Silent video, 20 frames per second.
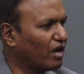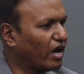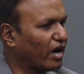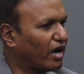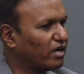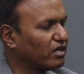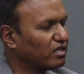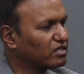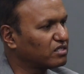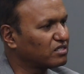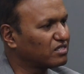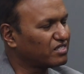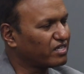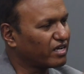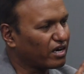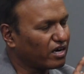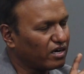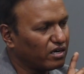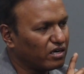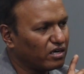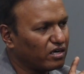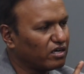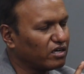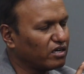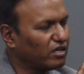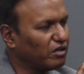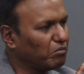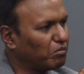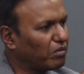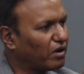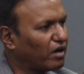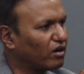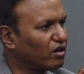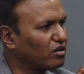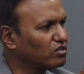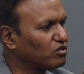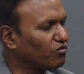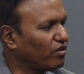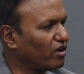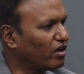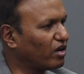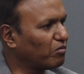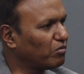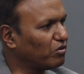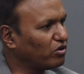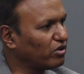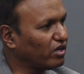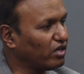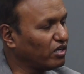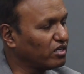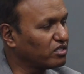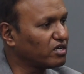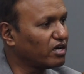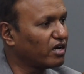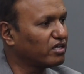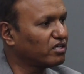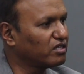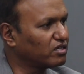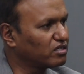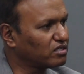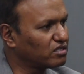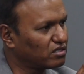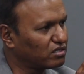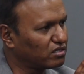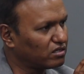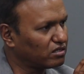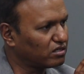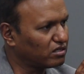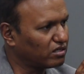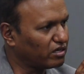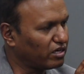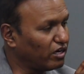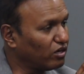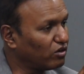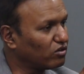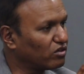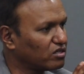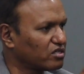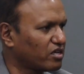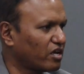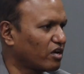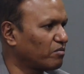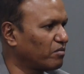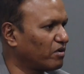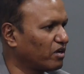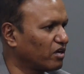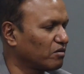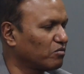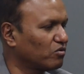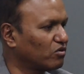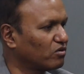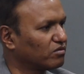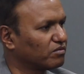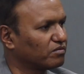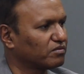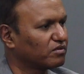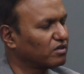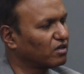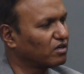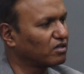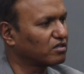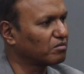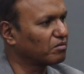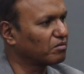And the second implant also we are able to easily adjust into the zygomatic bone. Okay.